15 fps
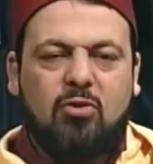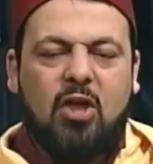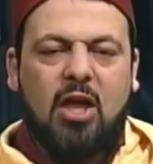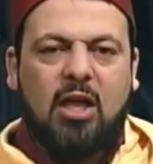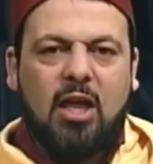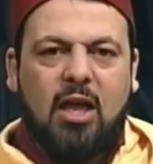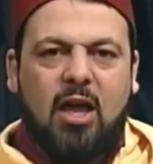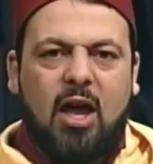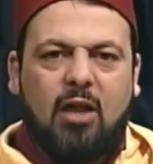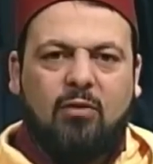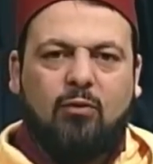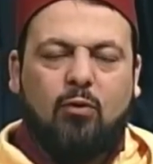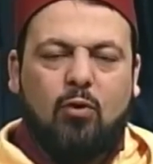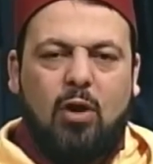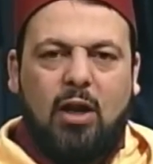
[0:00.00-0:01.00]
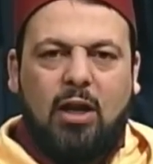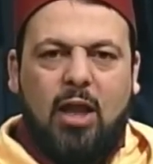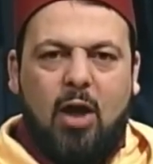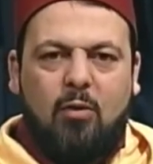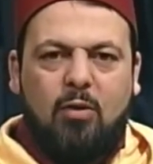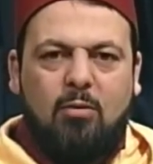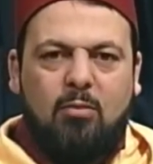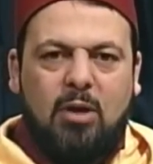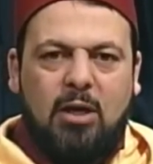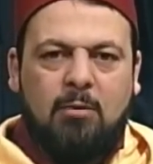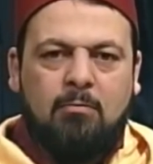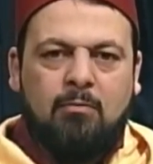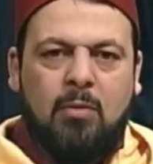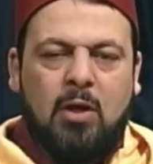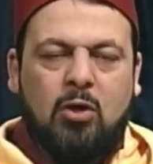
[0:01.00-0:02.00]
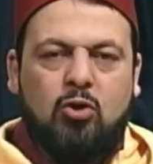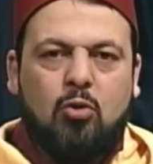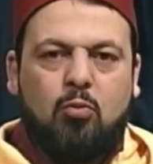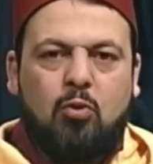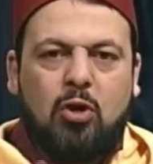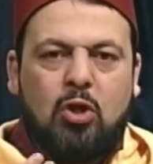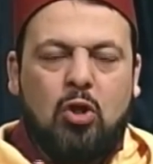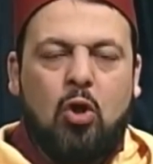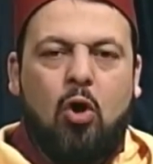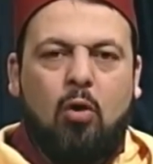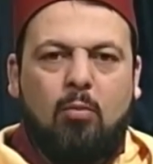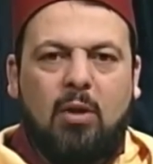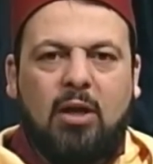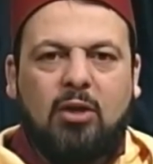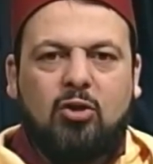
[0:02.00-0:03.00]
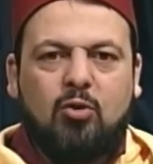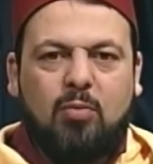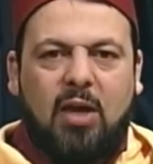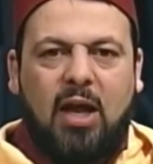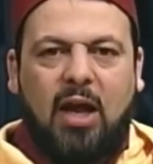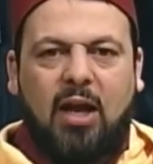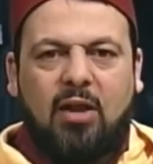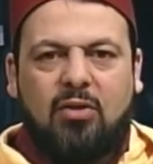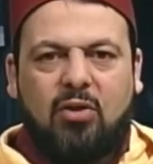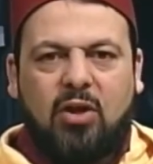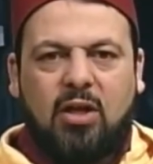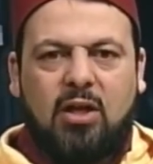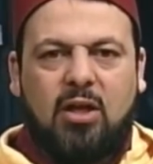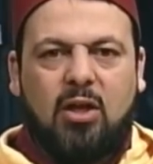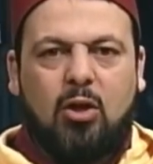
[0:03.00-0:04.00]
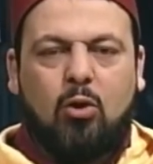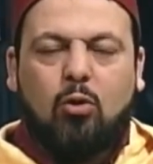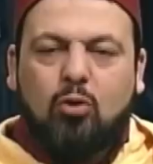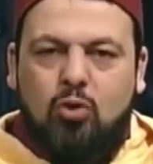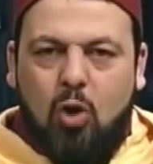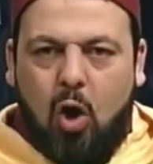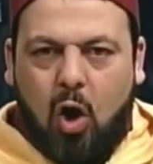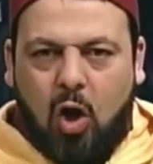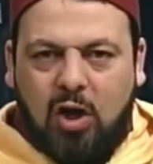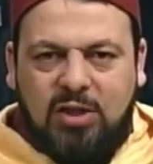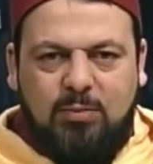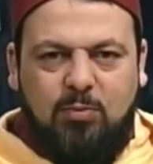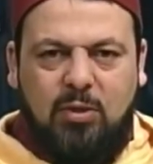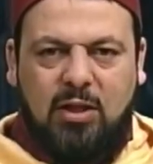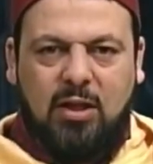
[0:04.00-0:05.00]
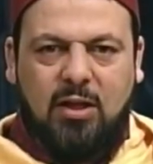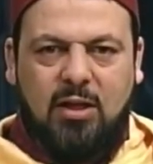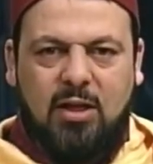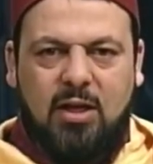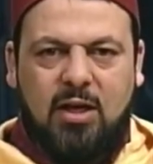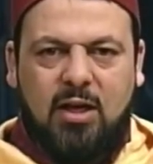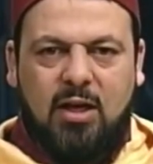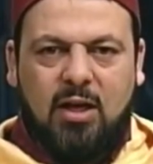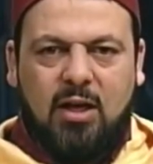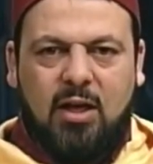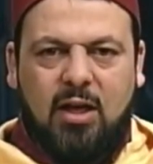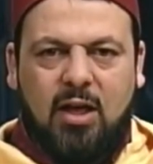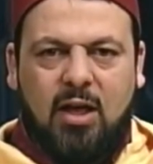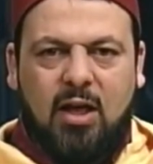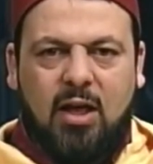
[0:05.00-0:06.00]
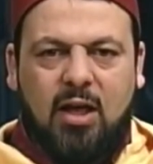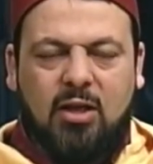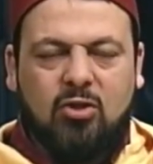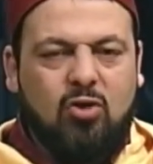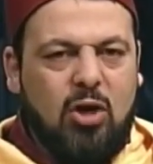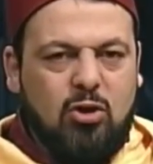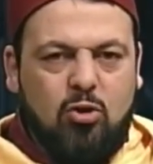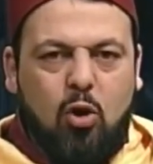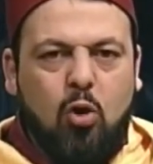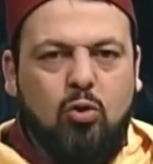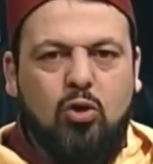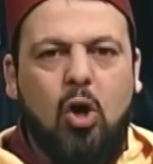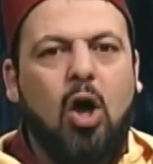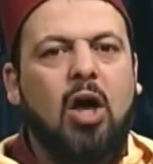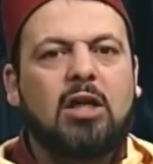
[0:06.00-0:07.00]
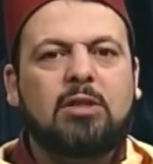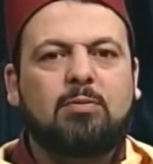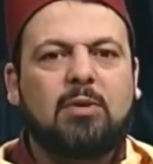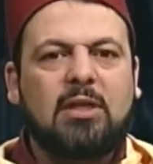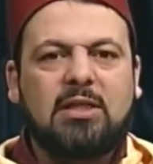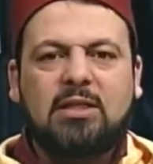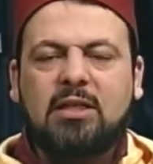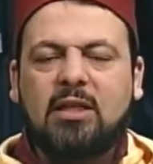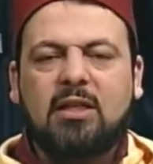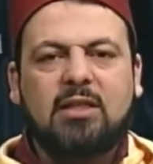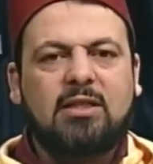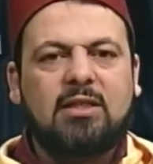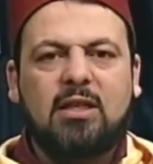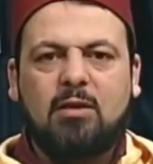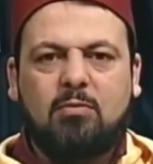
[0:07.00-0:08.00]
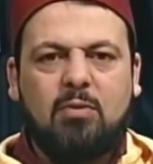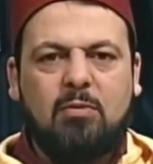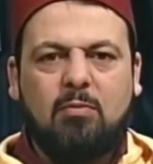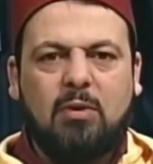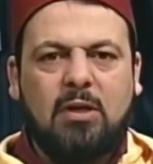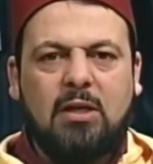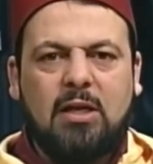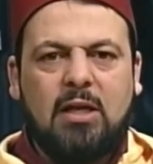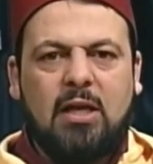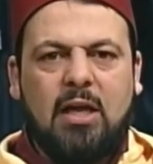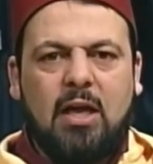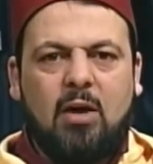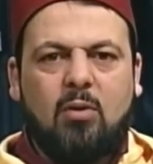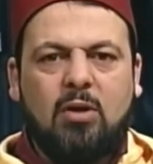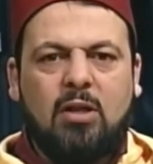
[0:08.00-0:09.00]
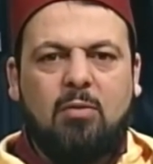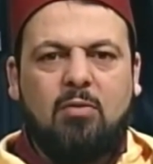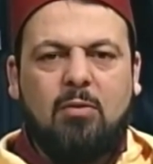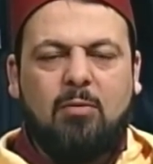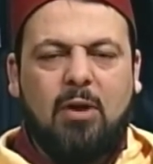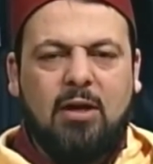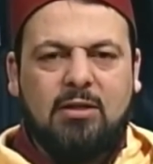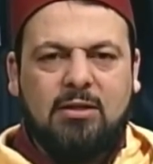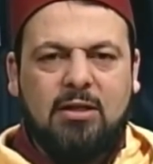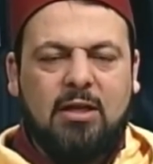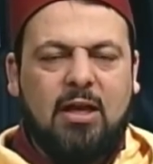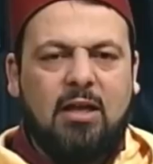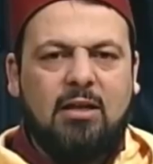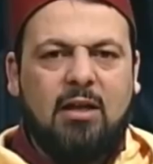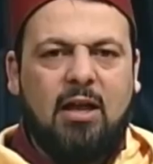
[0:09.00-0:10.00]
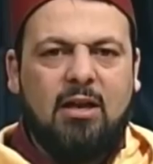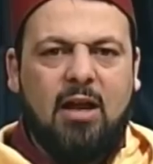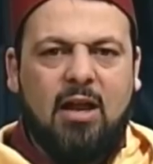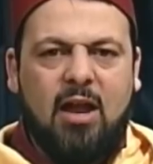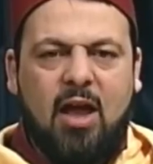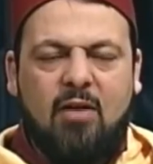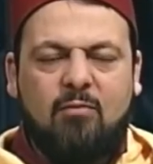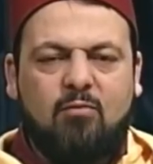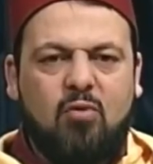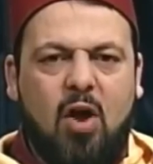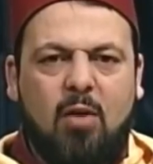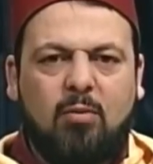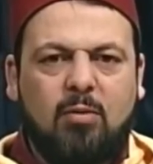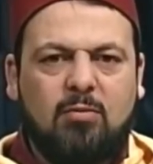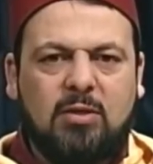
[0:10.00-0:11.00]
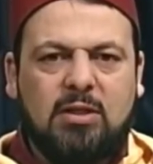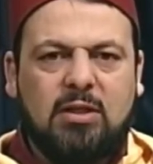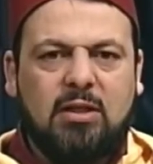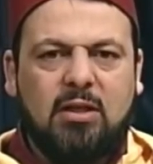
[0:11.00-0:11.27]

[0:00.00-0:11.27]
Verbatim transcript: thanking god for allowing me to breathe normal to be healthy go to a hospital try to go to a hospital see the sick people when the people are sick and, and, and have problems